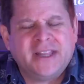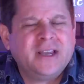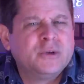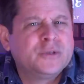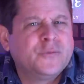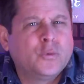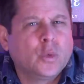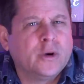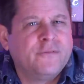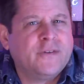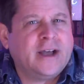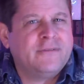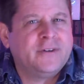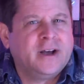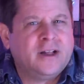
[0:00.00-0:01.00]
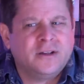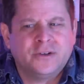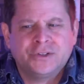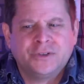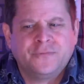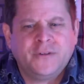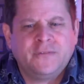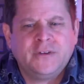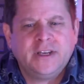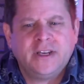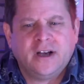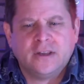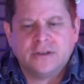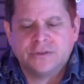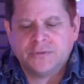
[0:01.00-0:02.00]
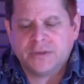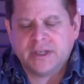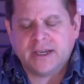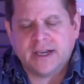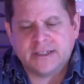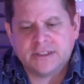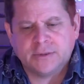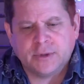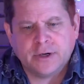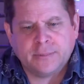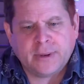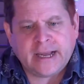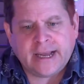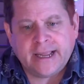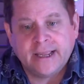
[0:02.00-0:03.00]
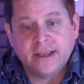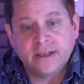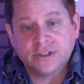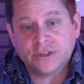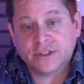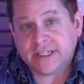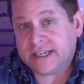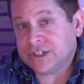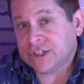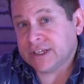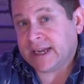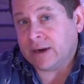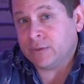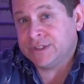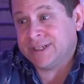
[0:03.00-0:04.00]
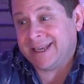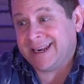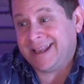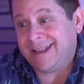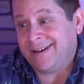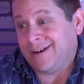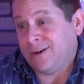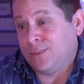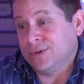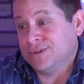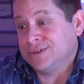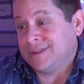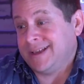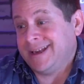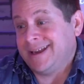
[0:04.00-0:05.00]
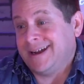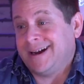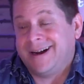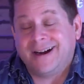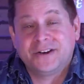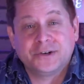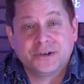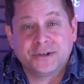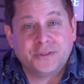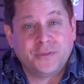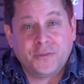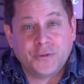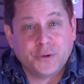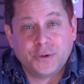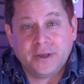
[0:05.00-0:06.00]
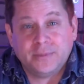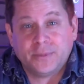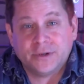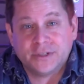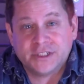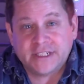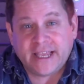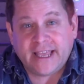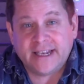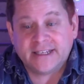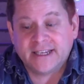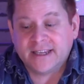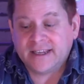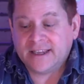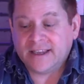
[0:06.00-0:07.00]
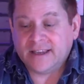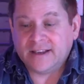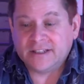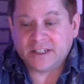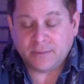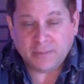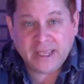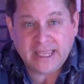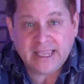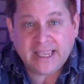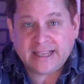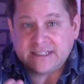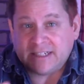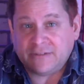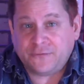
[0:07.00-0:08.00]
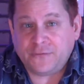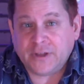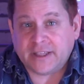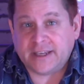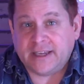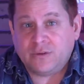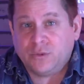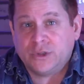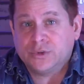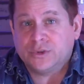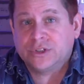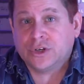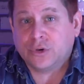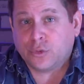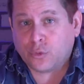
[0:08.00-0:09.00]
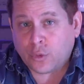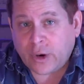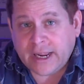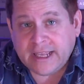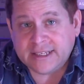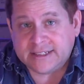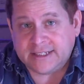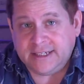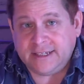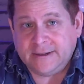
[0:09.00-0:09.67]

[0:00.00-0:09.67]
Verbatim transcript: think it was $45 or $50 for the customer to buy. So essentially, I was getting almost like 130% to me as an affiliate, which was crazy.